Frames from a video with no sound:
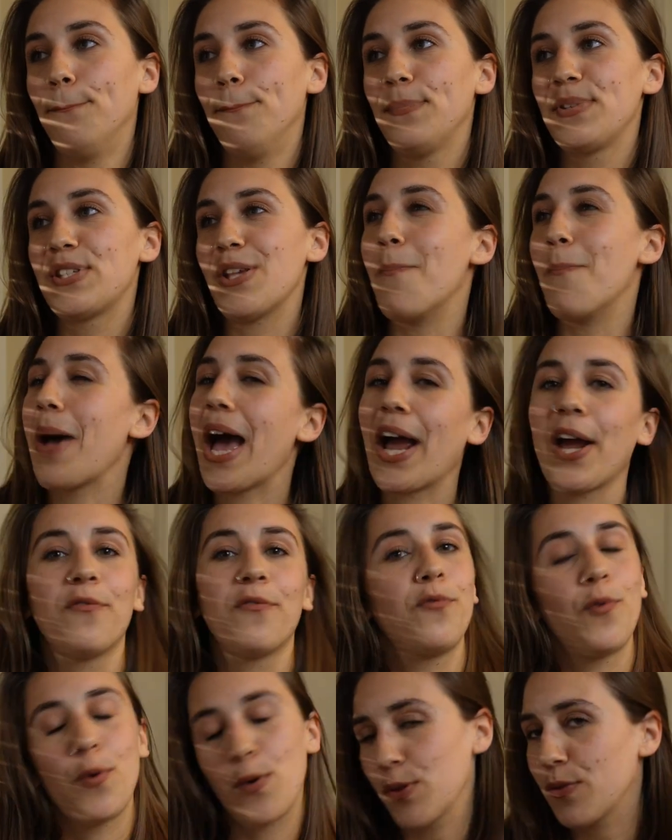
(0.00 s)
some back and
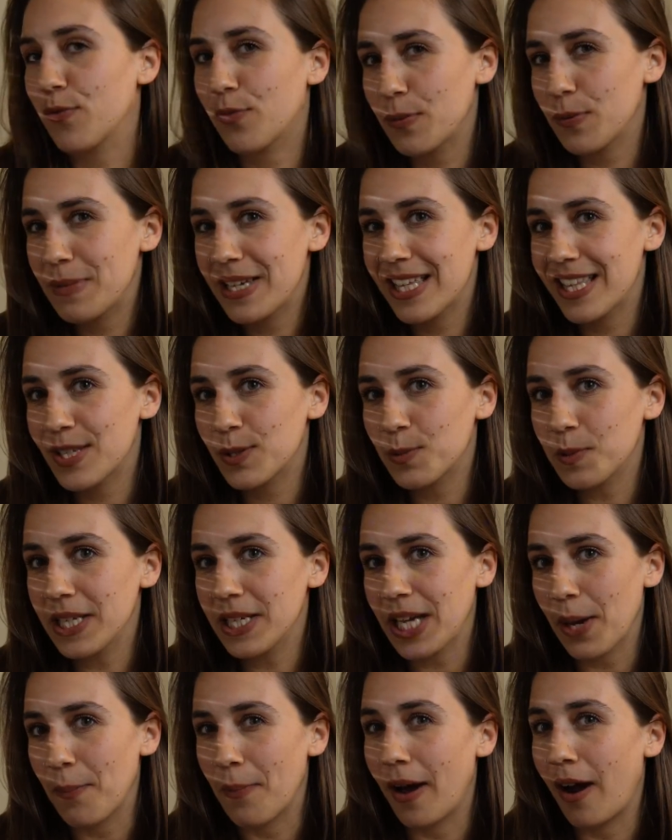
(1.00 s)
forth from me this
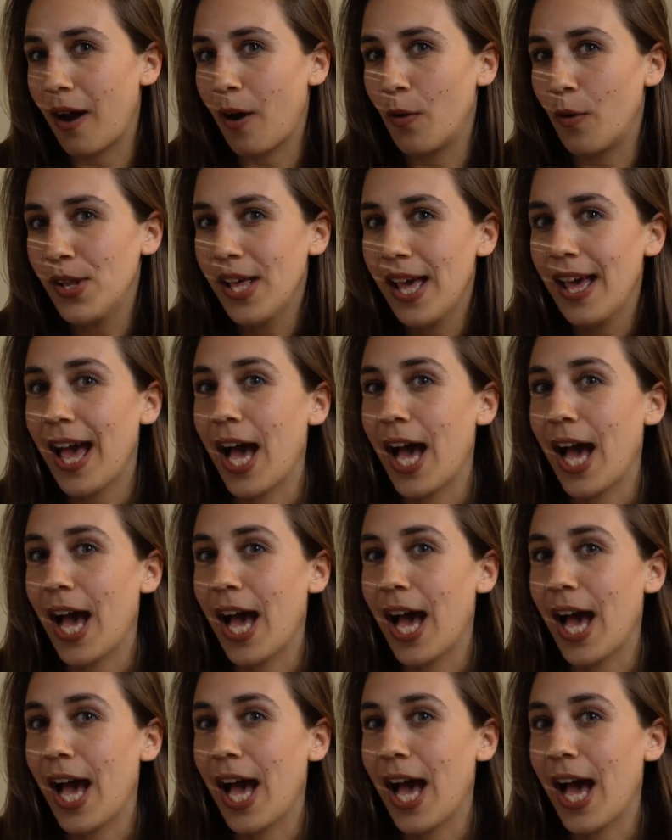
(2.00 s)
week about